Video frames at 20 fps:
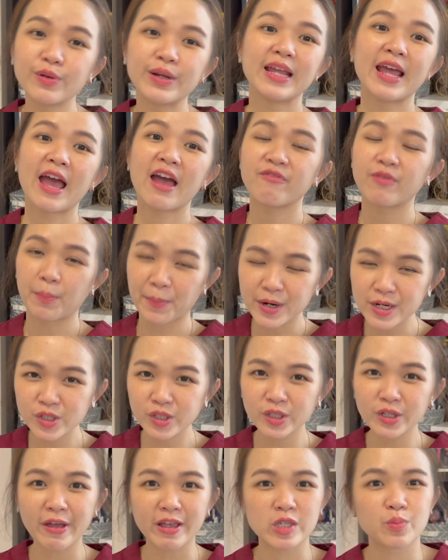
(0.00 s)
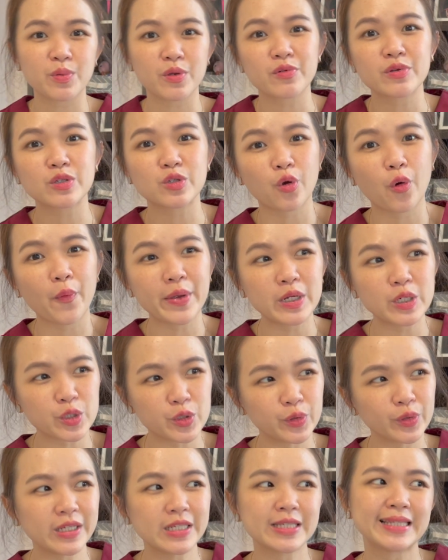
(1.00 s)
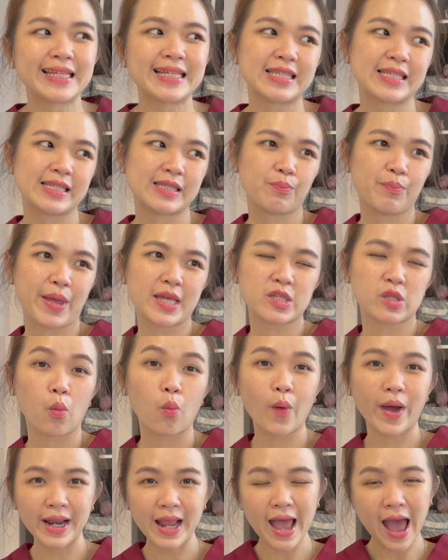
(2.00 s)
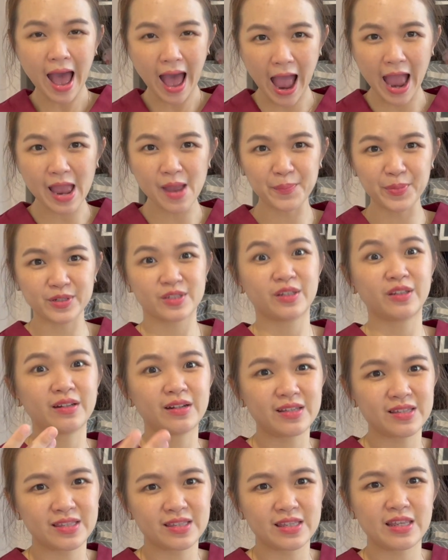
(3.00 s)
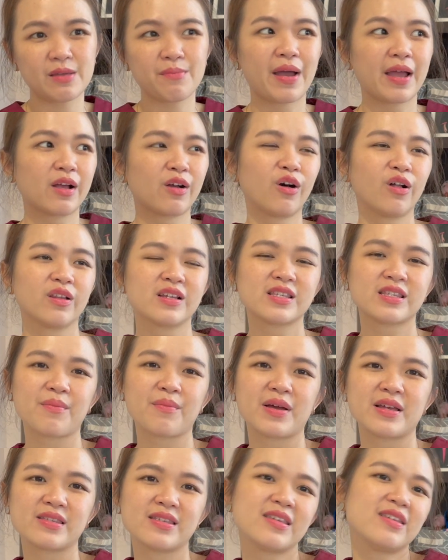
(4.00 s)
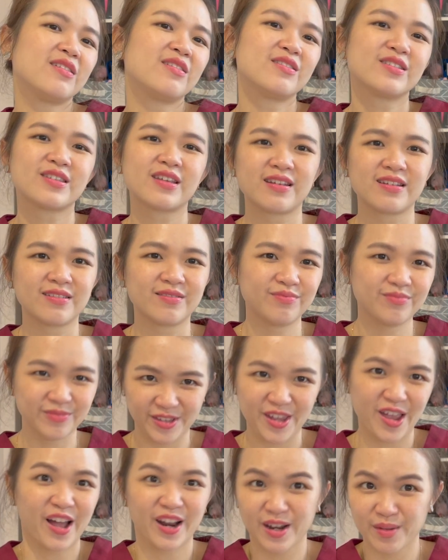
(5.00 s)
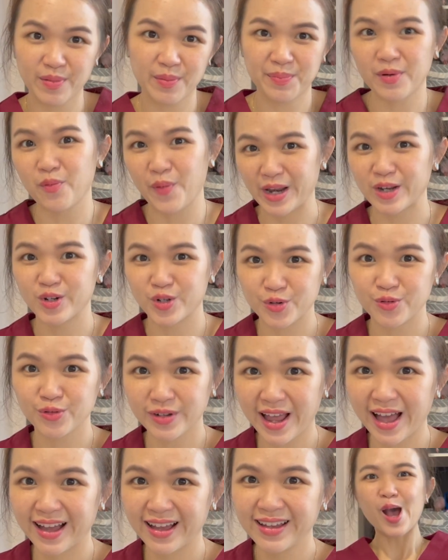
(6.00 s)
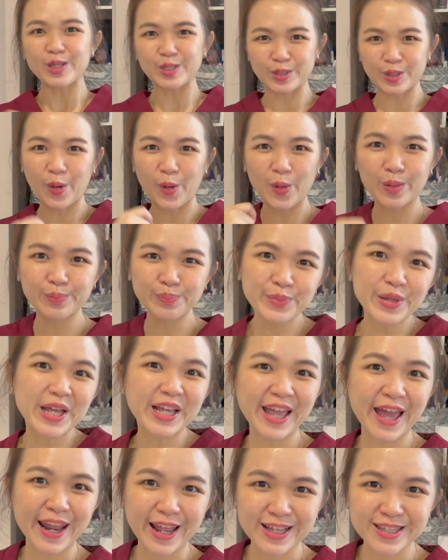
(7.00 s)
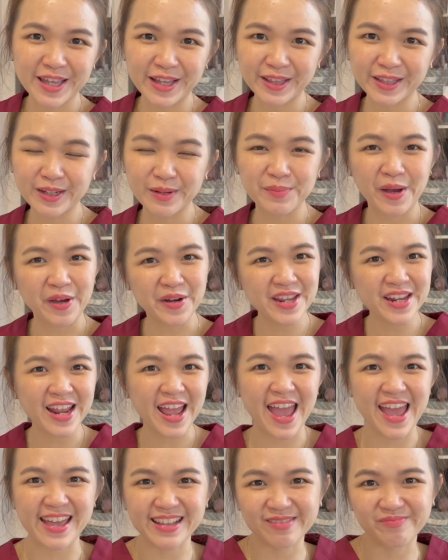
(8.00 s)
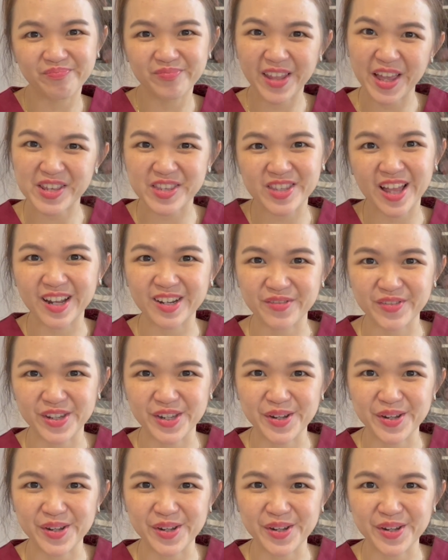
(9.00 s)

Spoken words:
really have a personal experience going through this. This is based on what I personally see my colleagues and my seniors and the other people went through. So get excited about it and let's start the